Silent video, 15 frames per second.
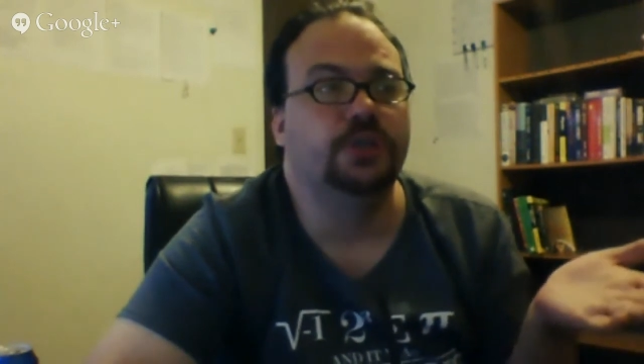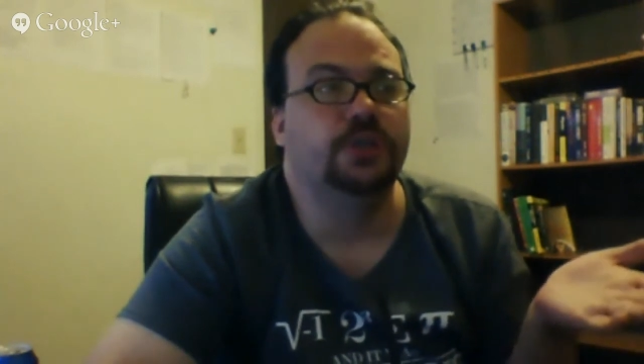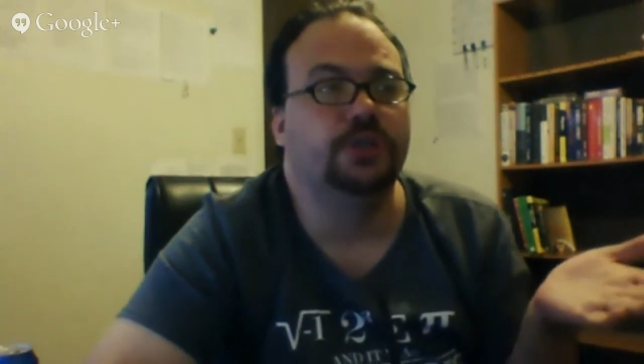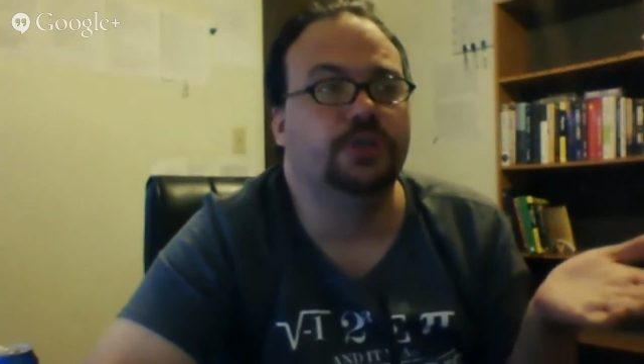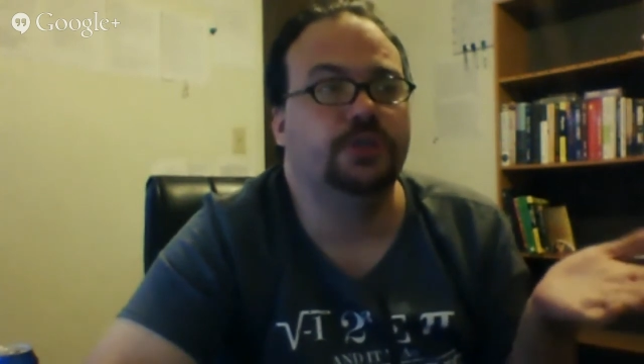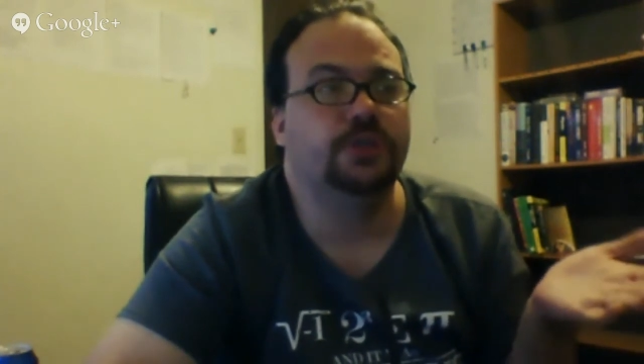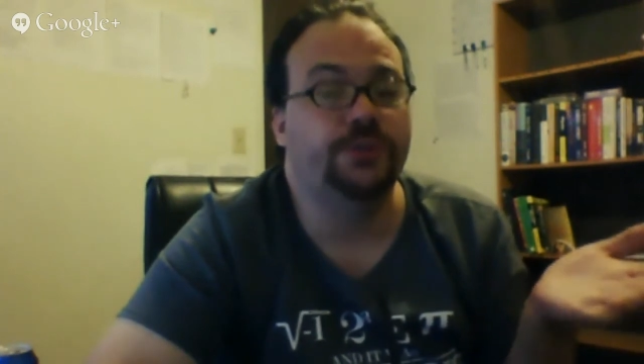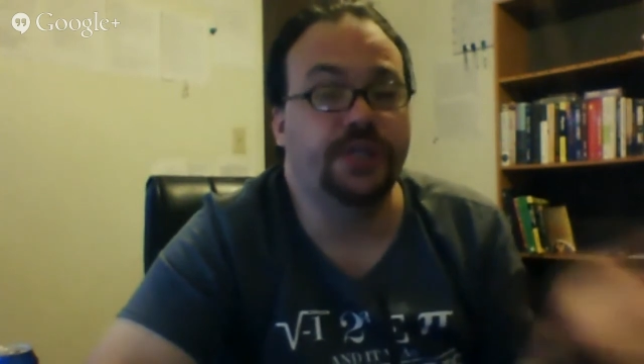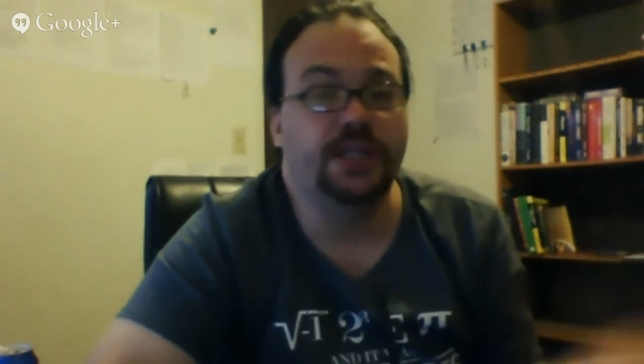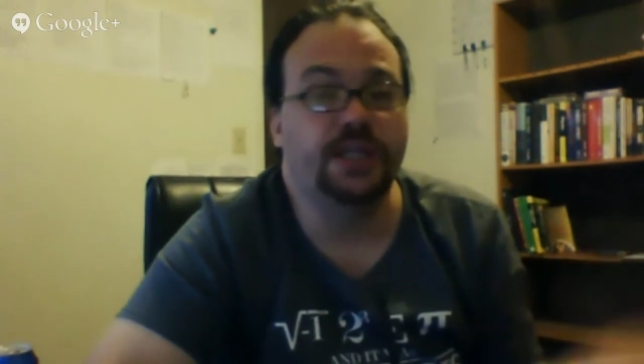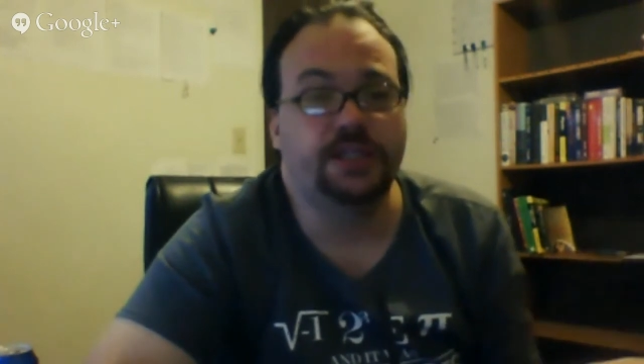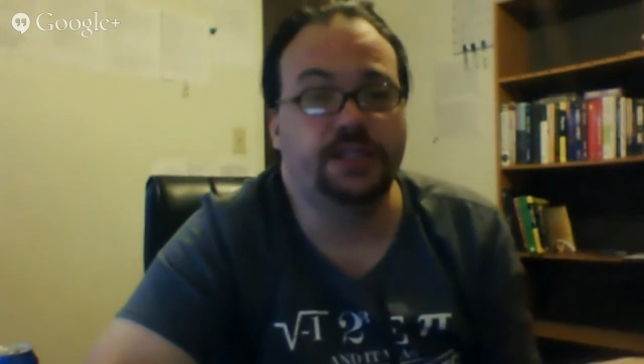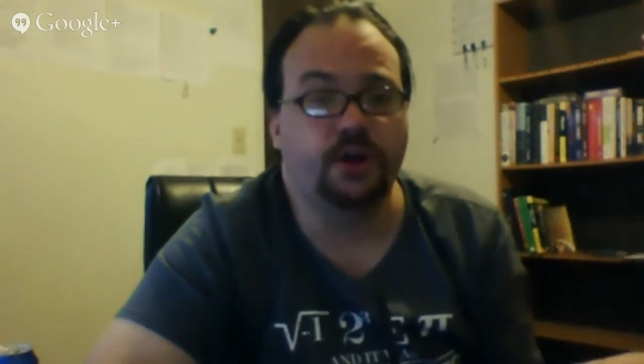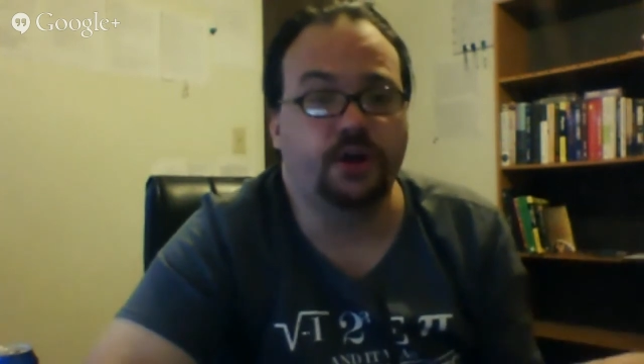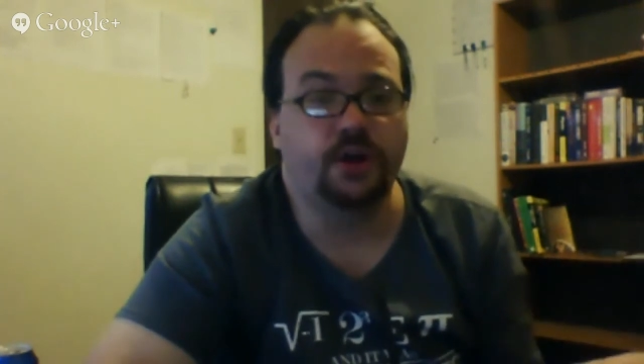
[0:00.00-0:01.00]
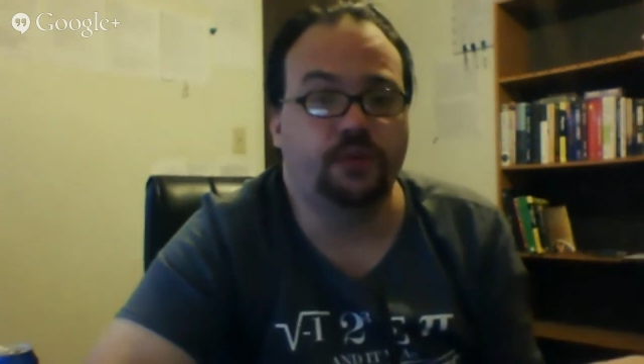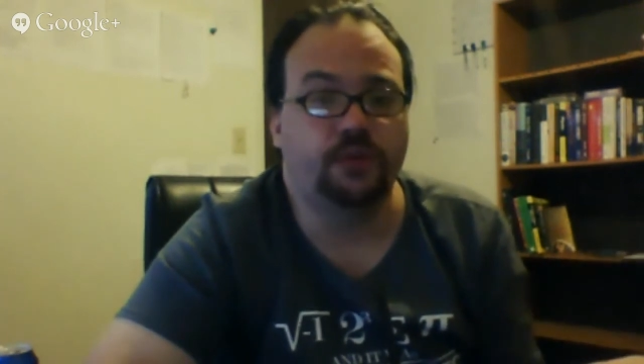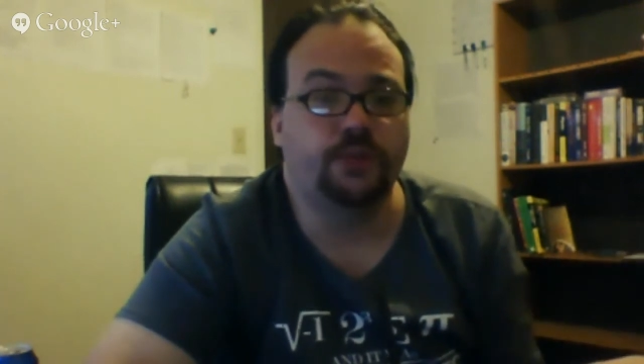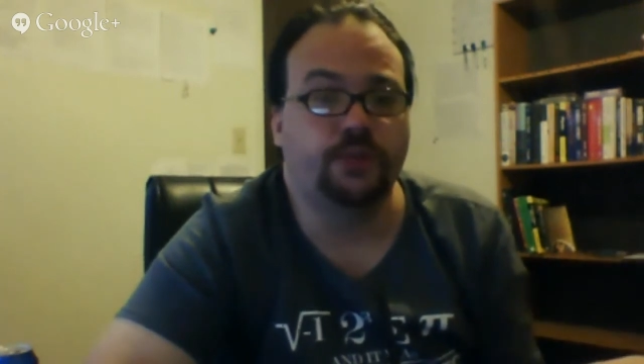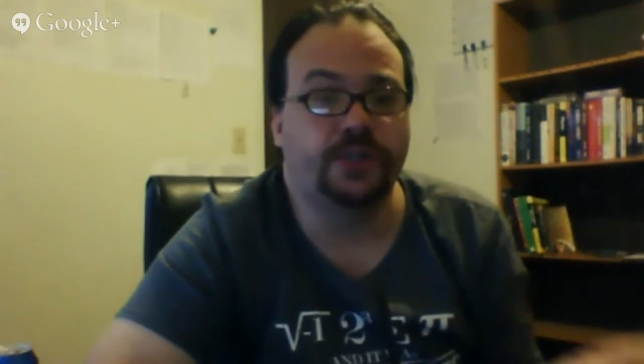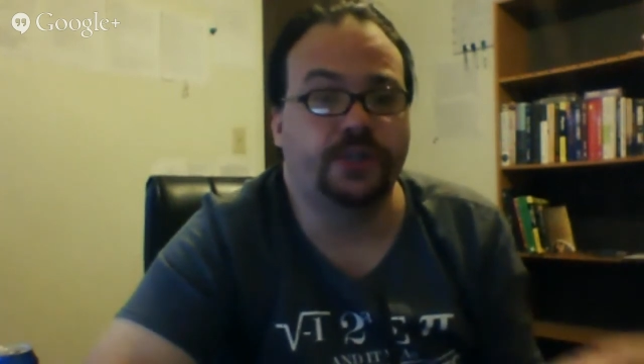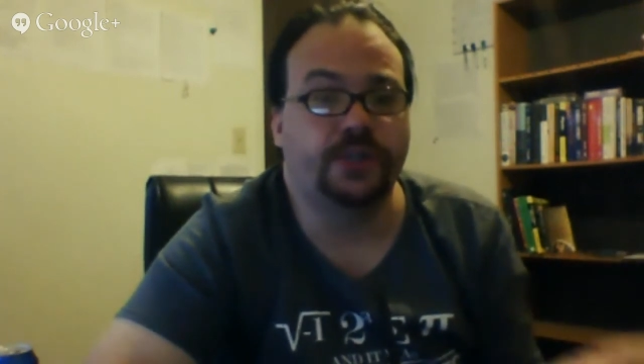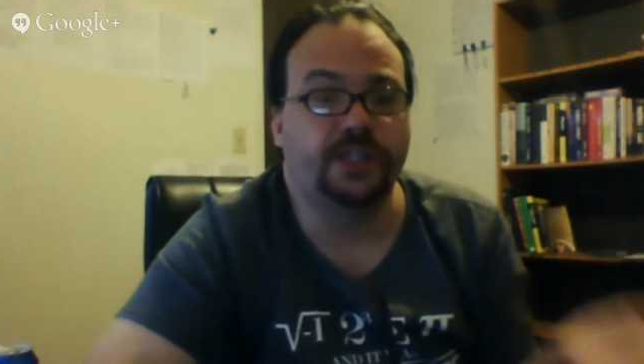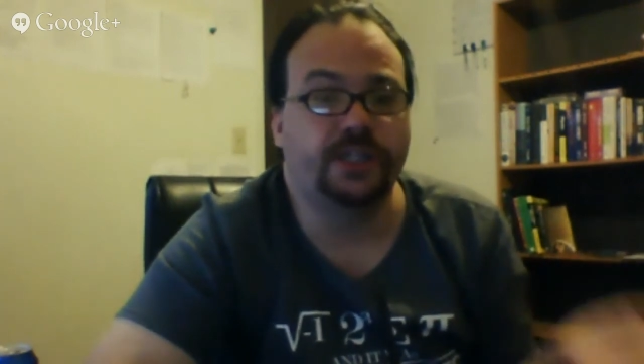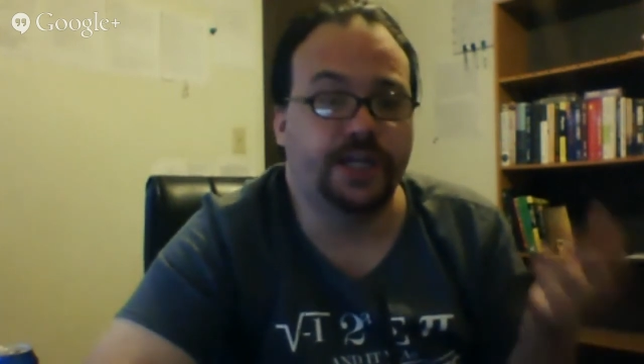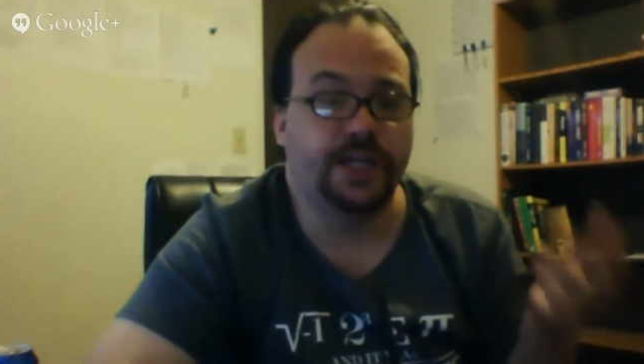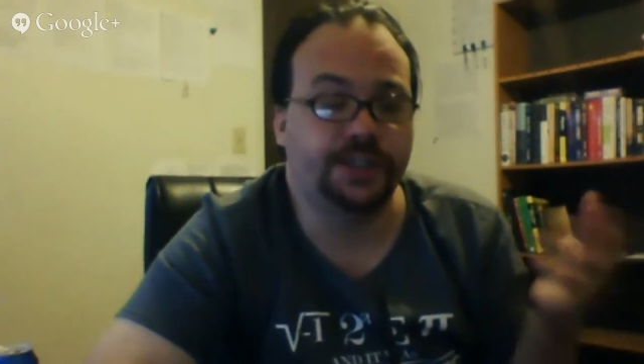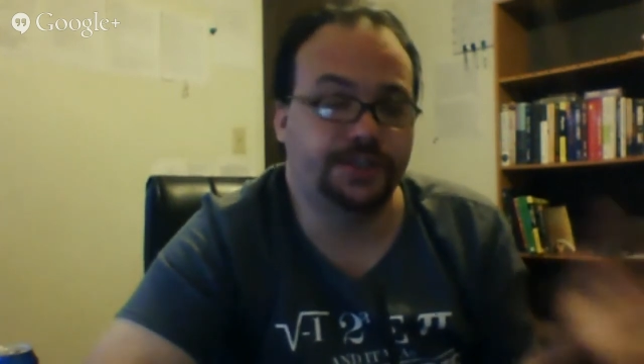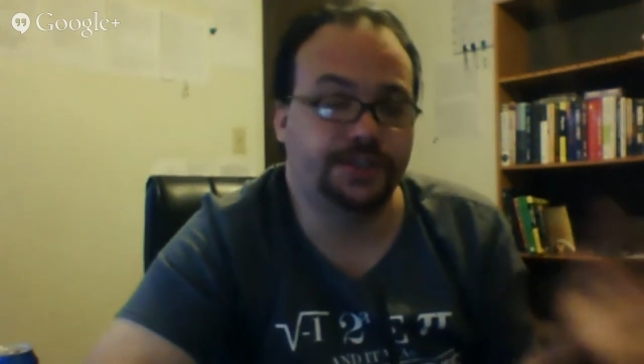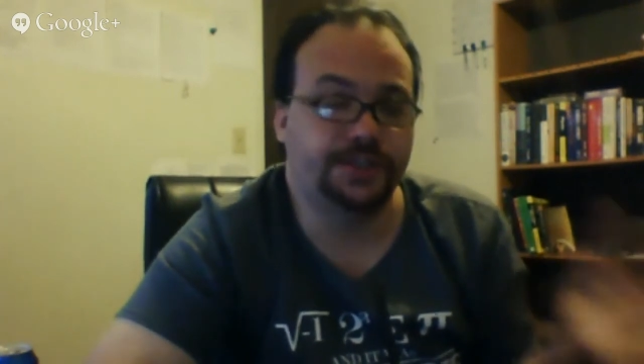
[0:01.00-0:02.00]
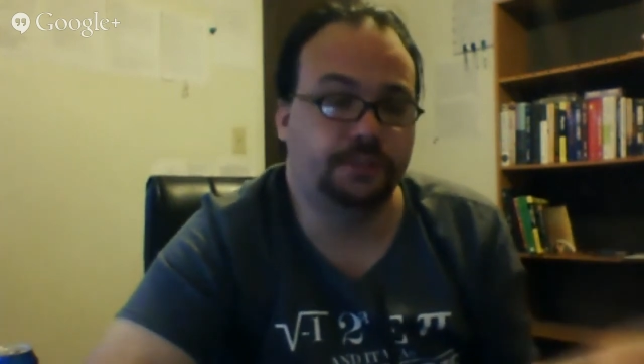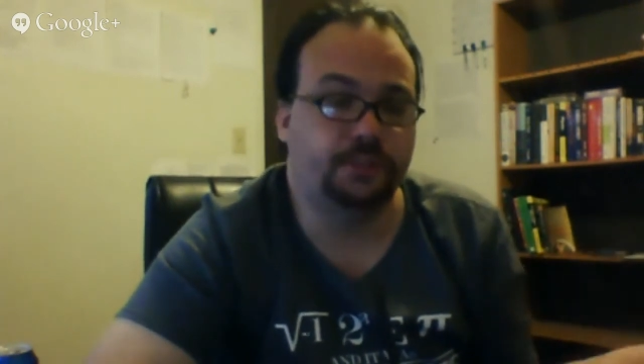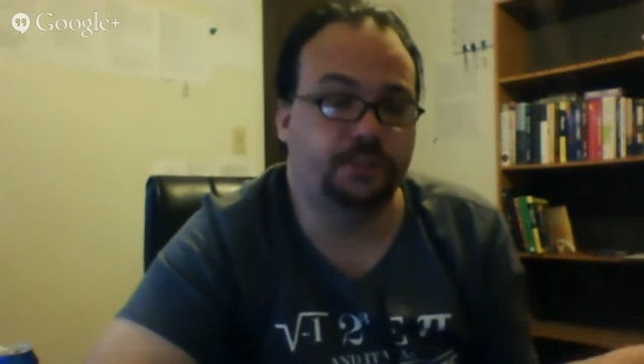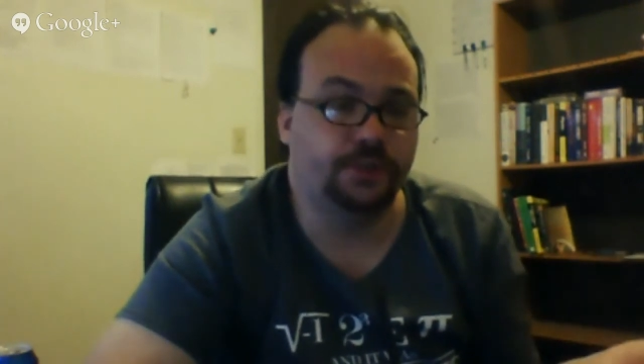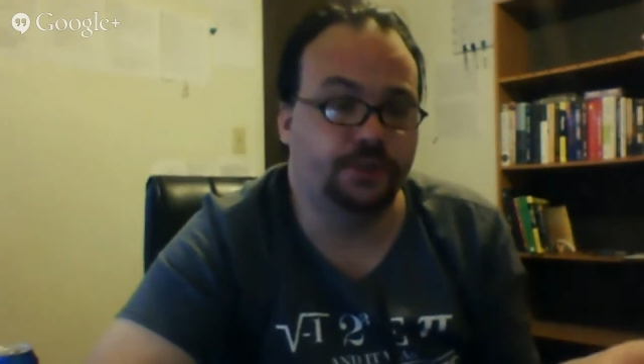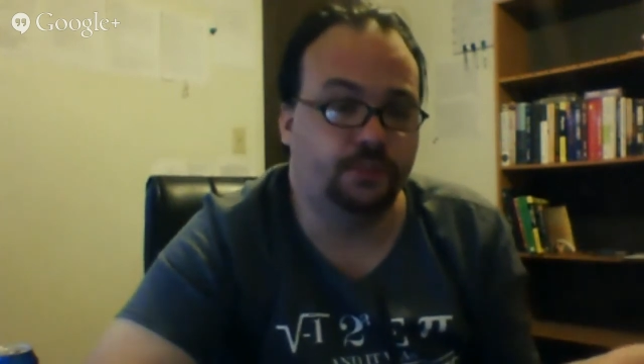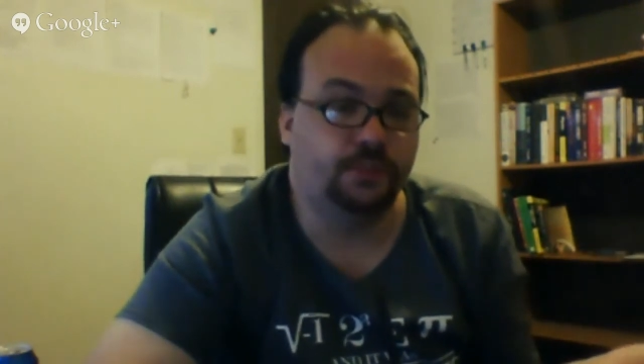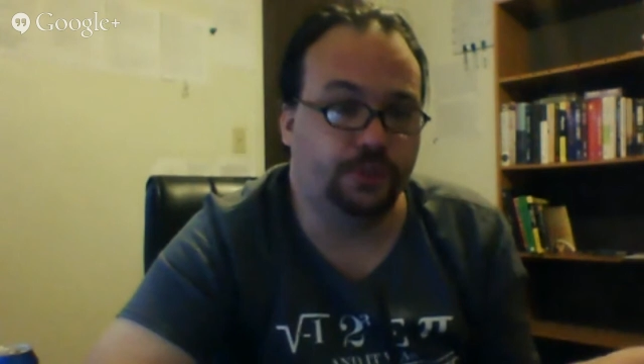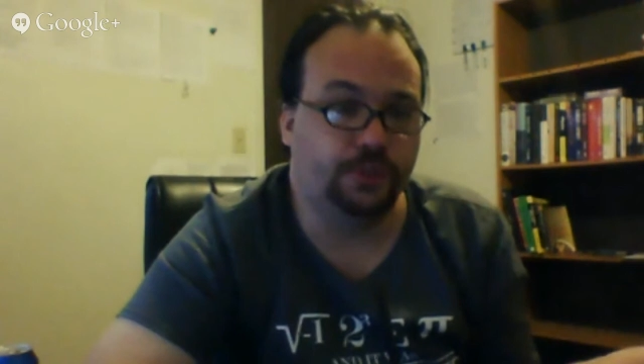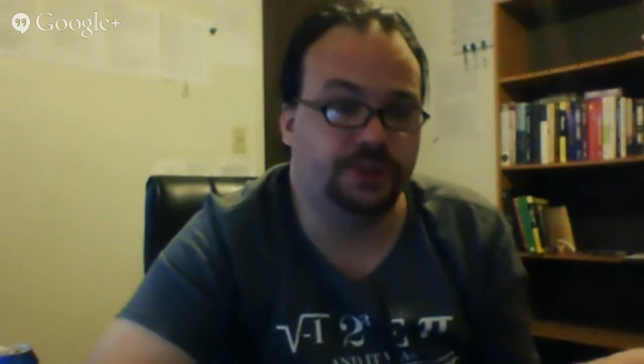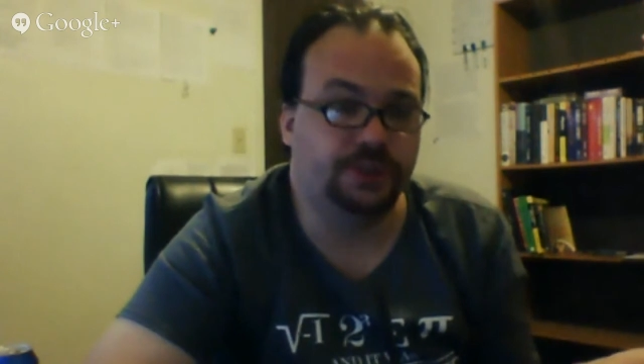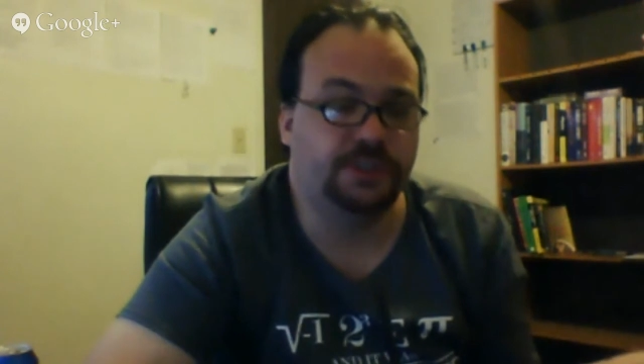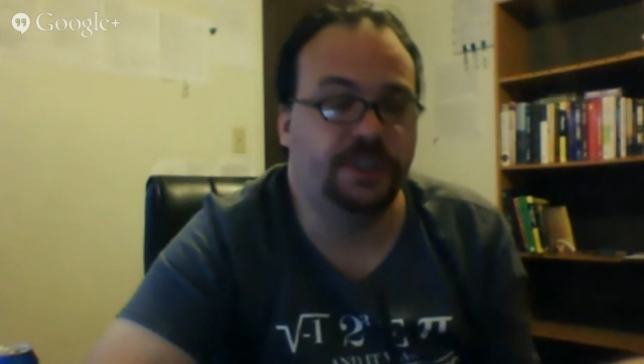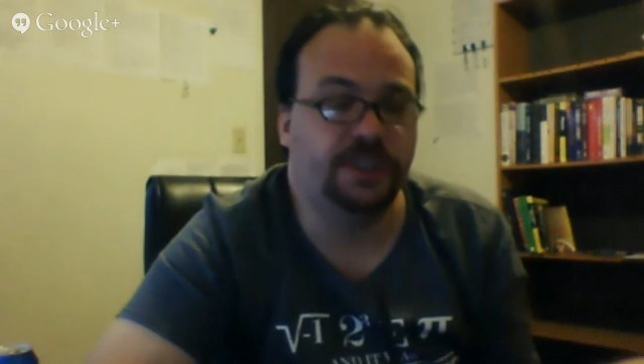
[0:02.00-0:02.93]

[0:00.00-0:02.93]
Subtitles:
create the artwork and they actually put the words there,